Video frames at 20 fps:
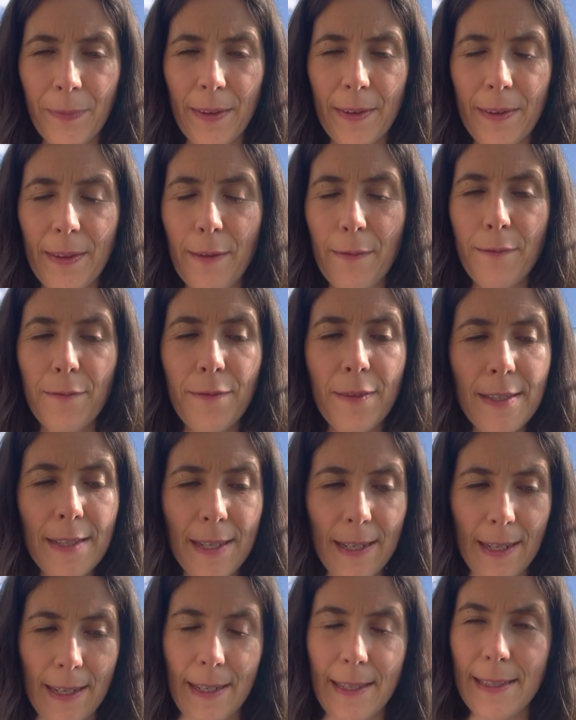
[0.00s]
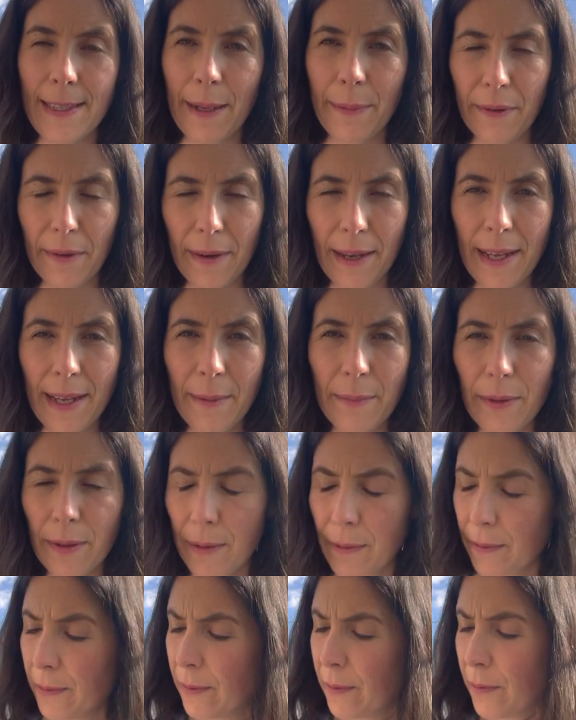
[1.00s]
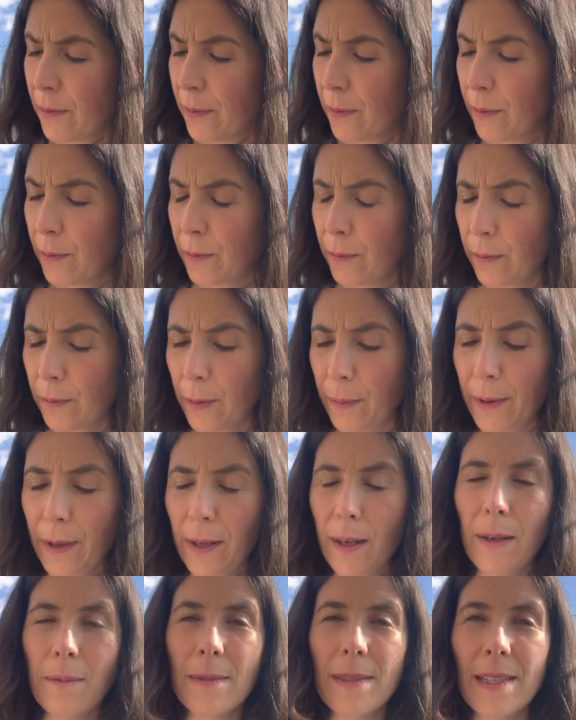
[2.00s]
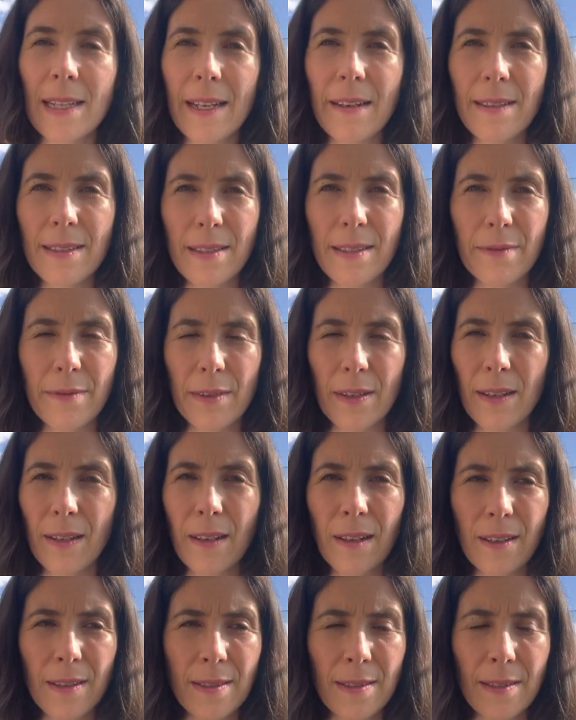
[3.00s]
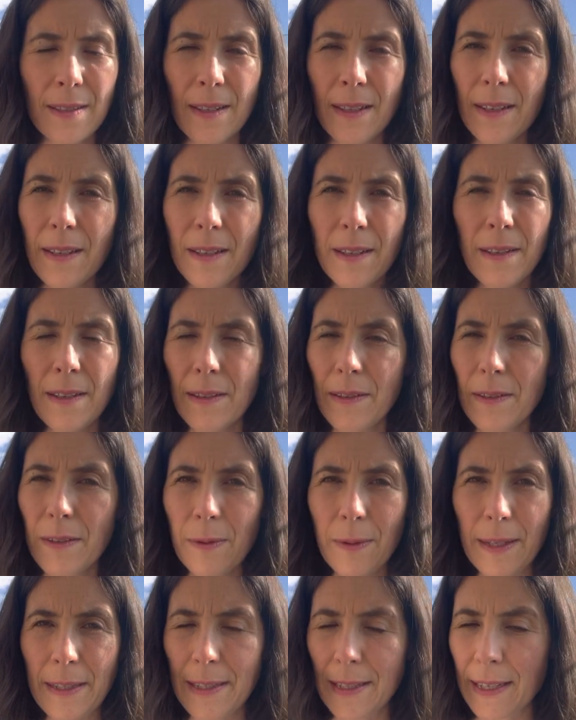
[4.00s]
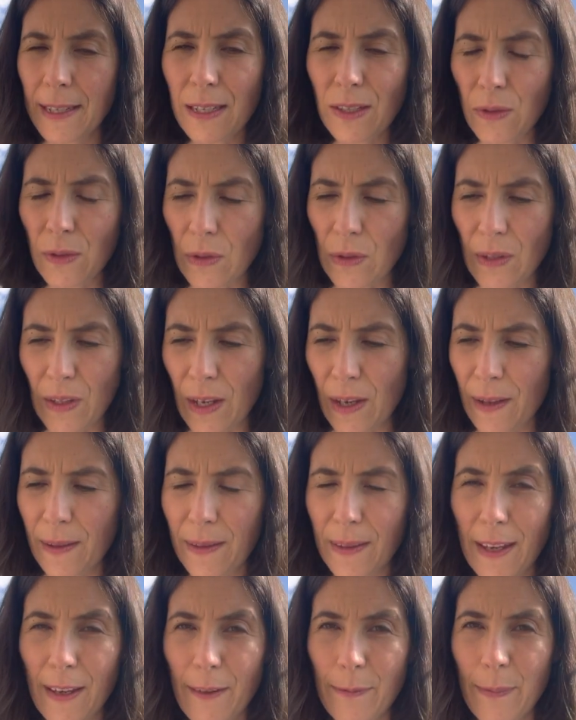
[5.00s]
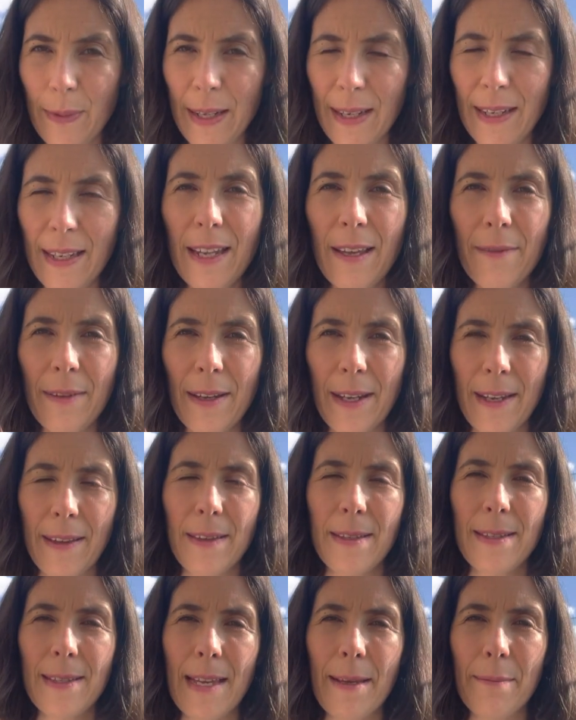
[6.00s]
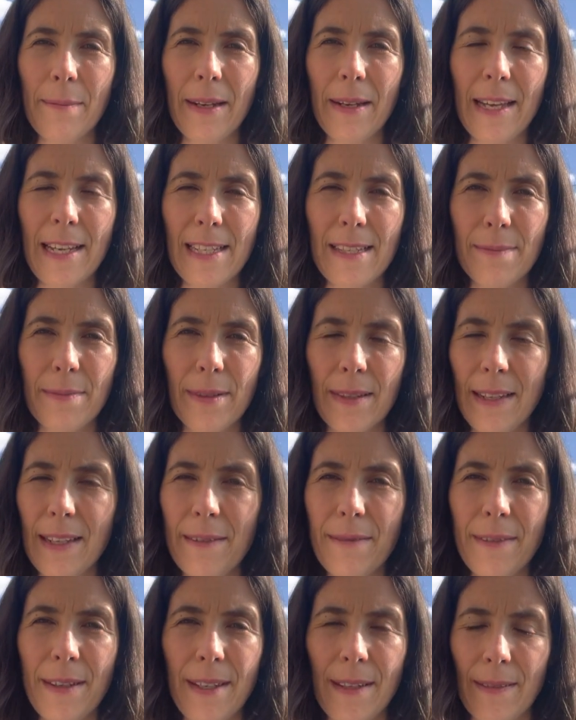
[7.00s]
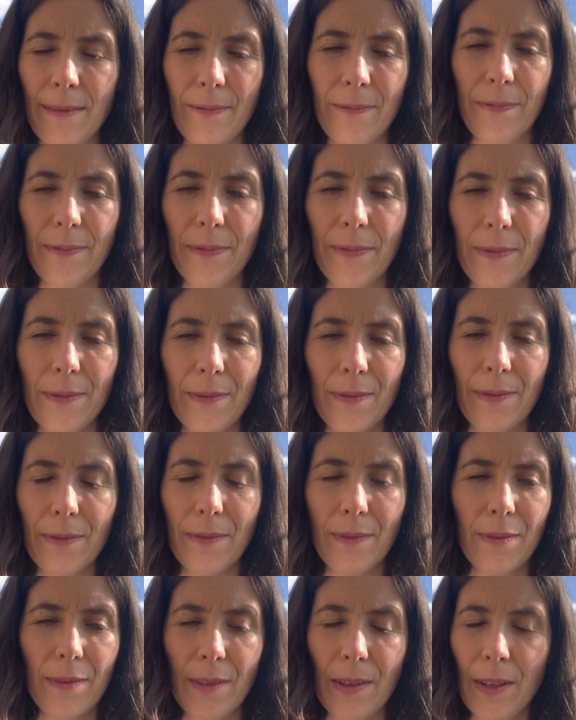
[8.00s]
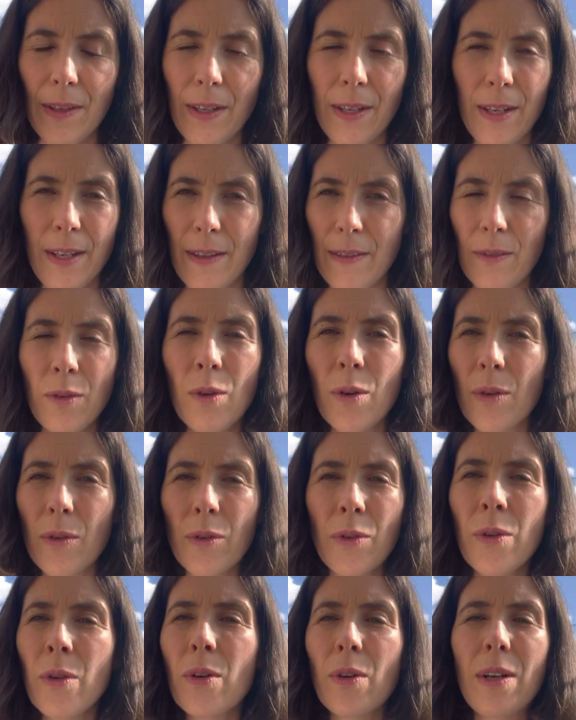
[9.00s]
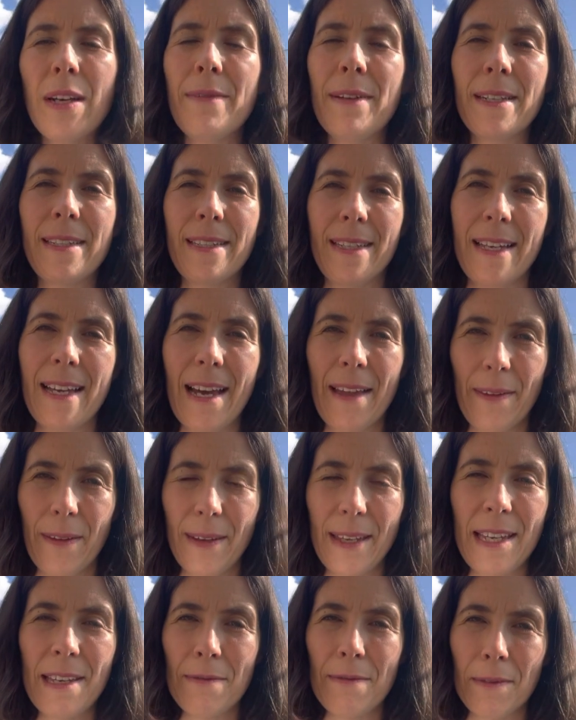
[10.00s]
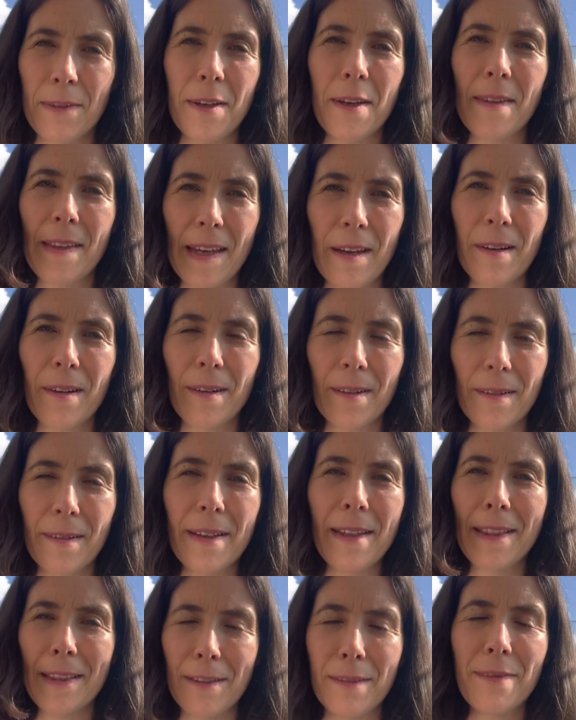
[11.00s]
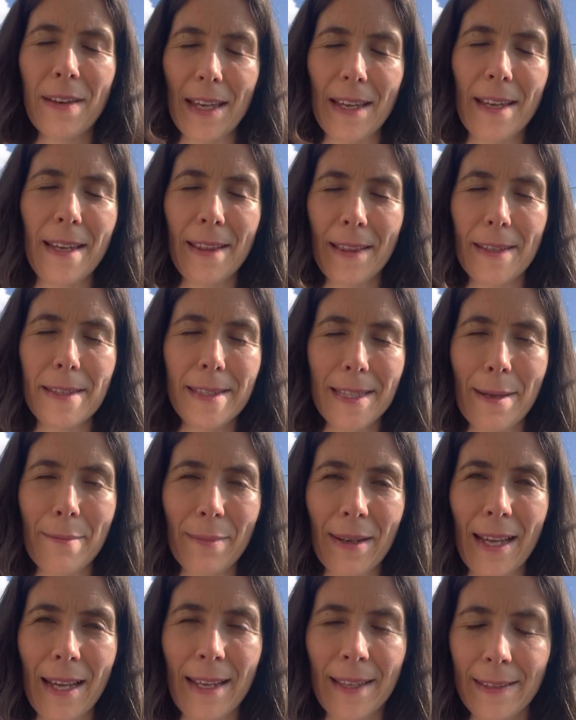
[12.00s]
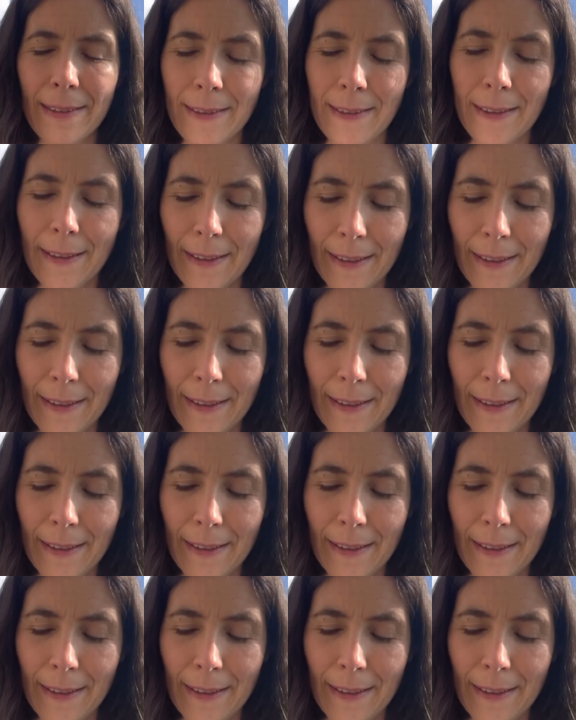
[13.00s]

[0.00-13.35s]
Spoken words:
they physically separate, but what becomes clear is that for the last 20 years or so, they've been living in the same place, but living, you know, not living together, even though they are in the same place.